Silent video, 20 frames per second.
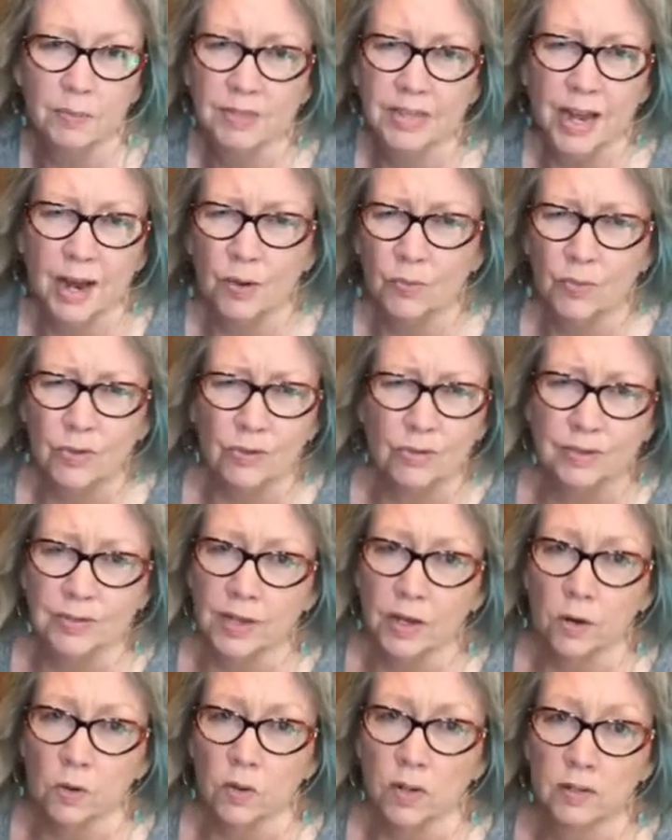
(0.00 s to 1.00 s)
out real
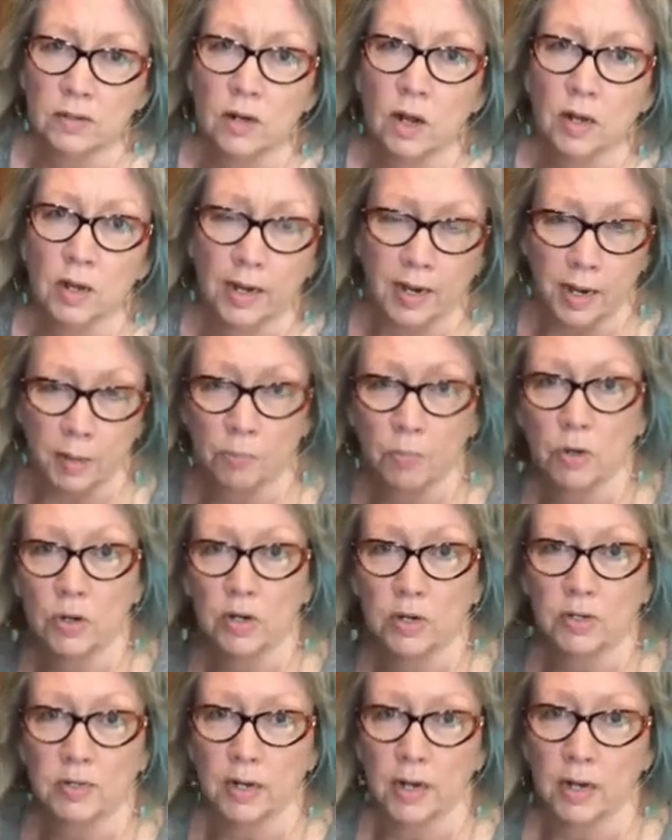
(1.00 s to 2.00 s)
slow. It's not like I'm putting a
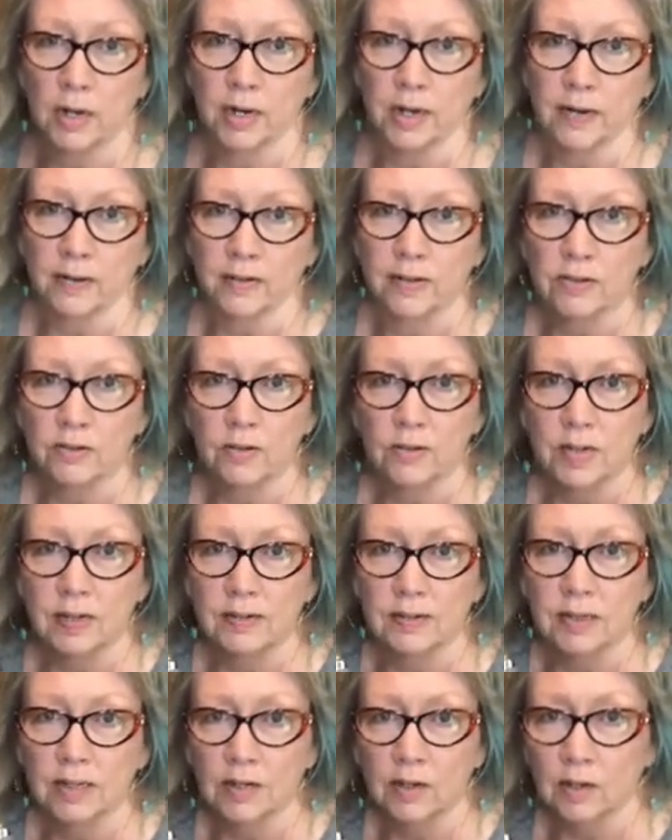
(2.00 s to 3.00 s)
ton in. These are these
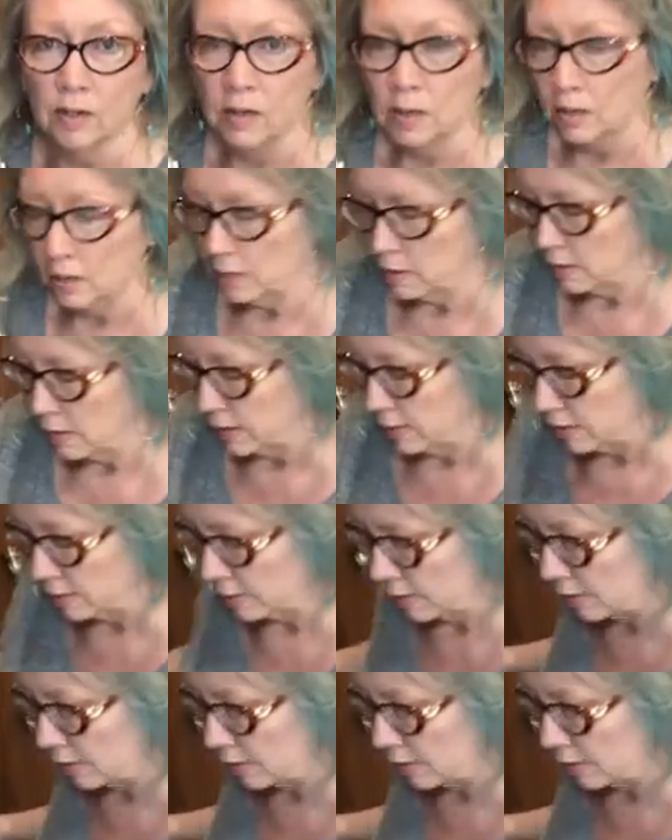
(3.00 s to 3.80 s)
little